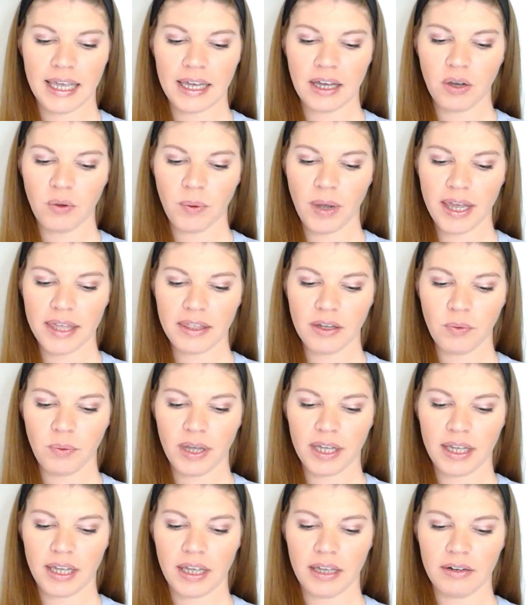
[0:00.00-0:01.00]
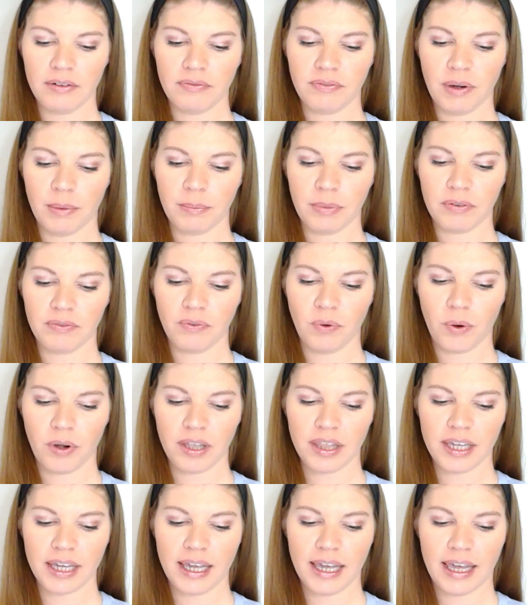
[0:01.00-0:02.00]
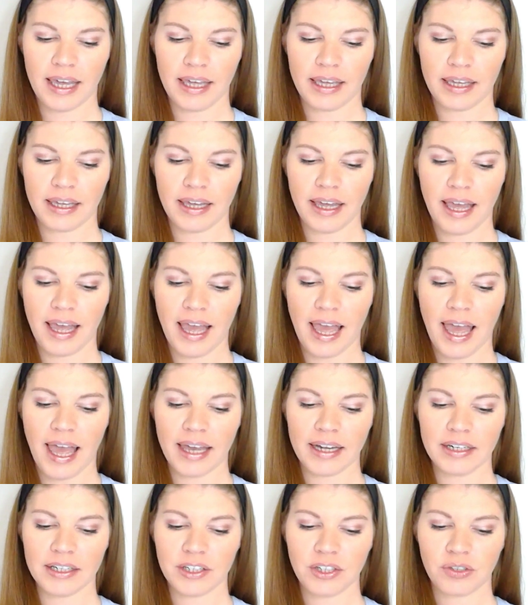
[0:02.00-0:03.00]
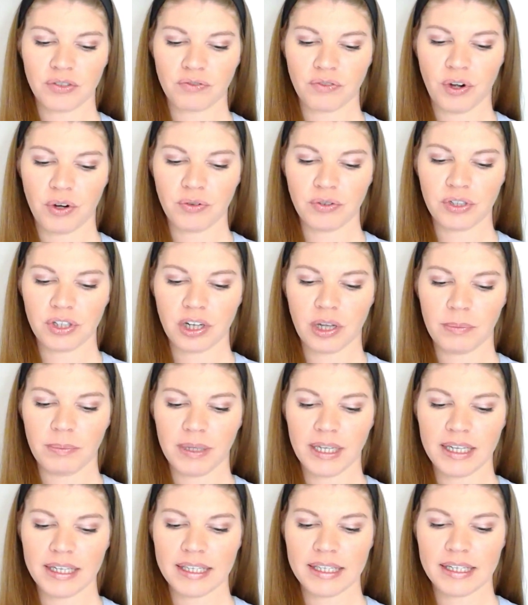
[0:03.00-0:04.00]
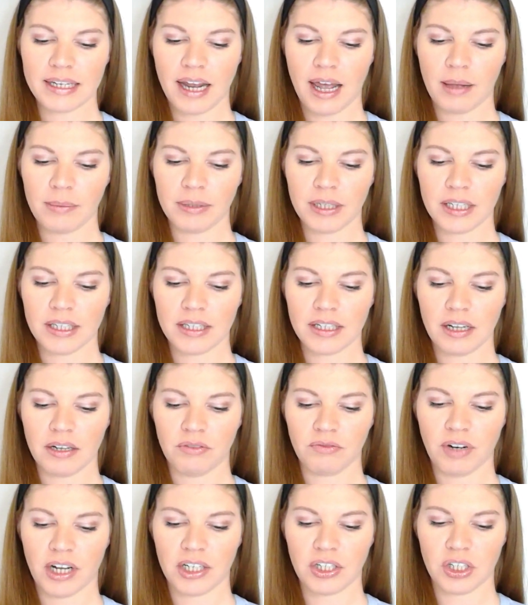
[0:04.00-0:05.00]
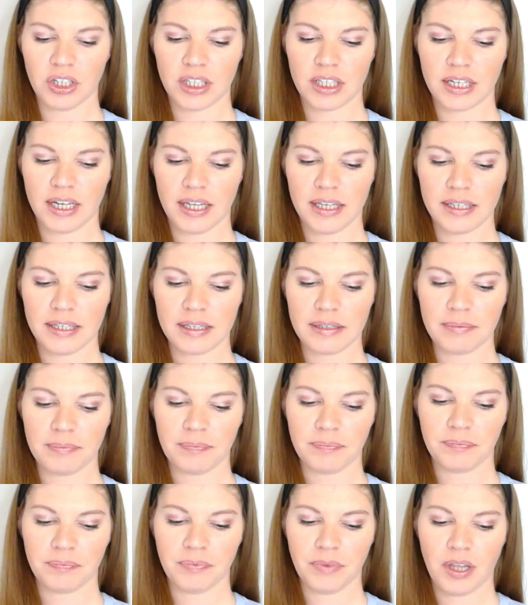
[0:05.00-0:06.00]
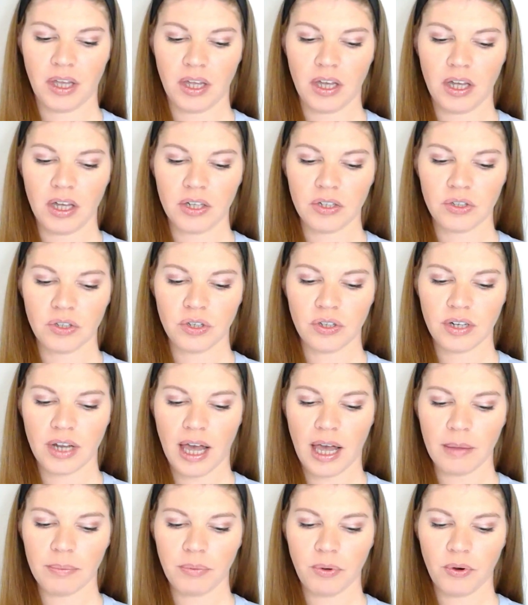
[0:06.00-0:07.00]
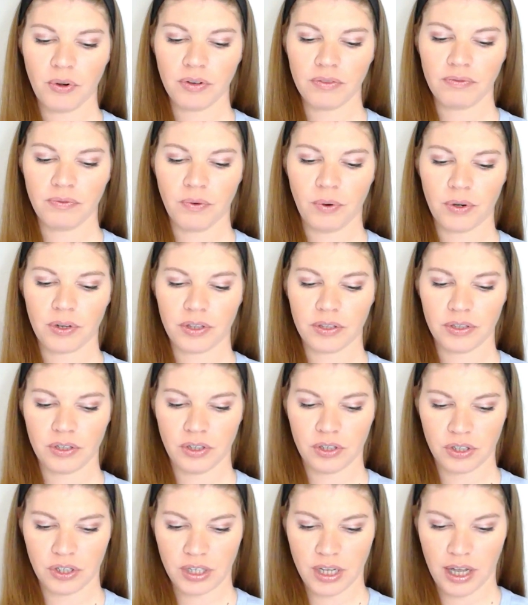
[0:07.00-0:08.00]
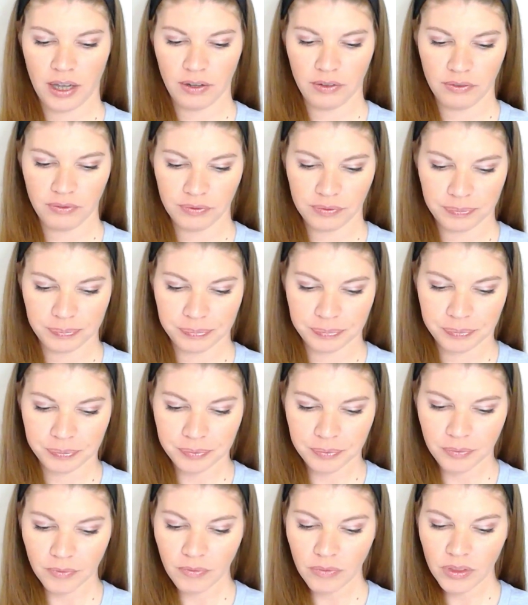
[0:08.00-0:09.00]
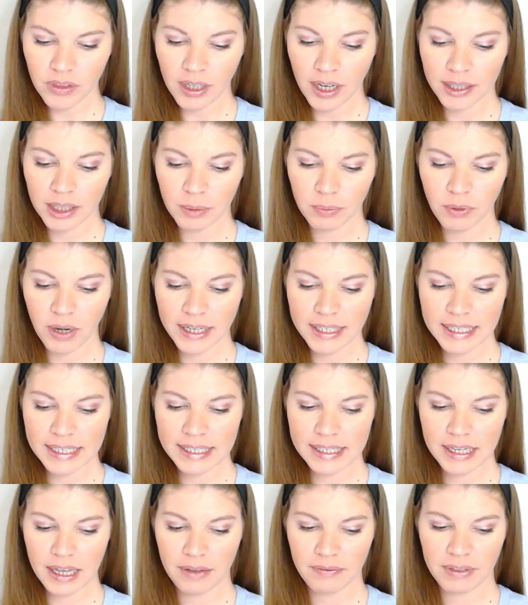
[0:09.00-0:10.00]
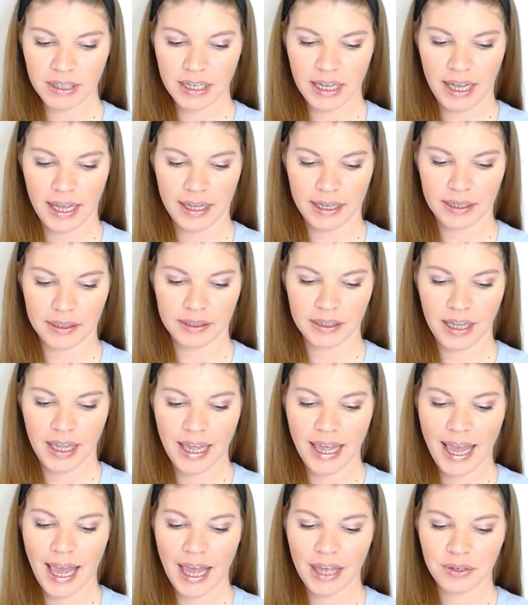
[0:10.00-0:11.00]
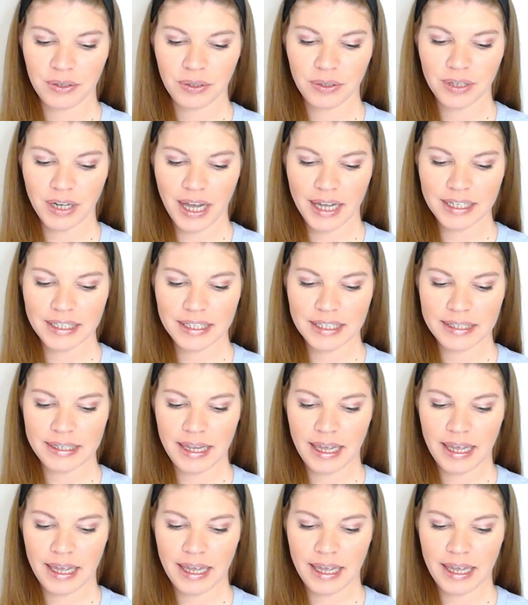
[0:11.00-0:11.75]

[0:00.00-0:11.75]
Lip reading: Take away the wicked from before the king, and his throne shall be established in righteousness. Do not pour forth yourself in the presence of the king, and do not